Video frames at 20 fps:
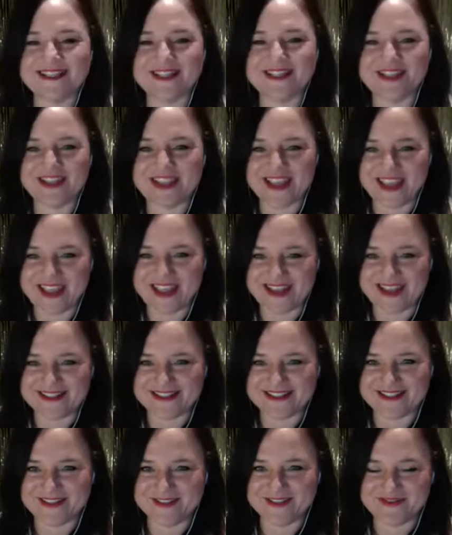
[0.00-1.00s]
do you get
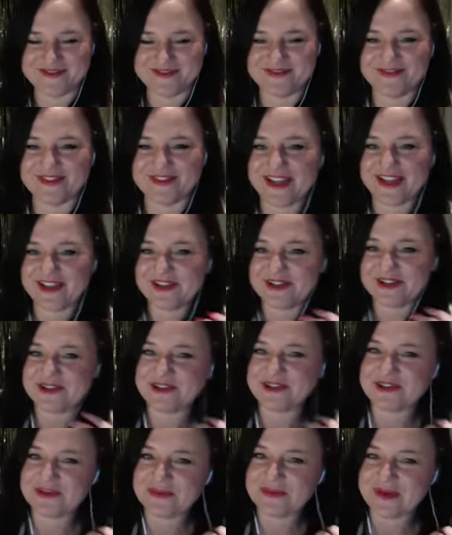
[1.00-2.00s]
of who
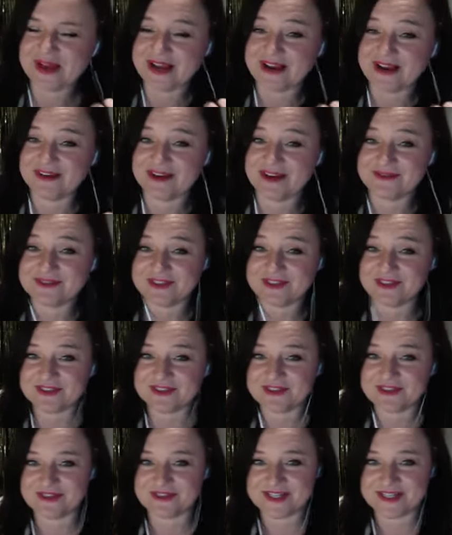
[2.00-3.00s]
you are after
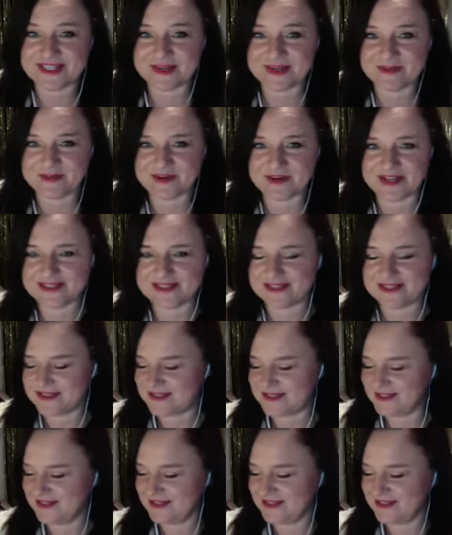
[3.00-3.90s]
those 3 deep breaths?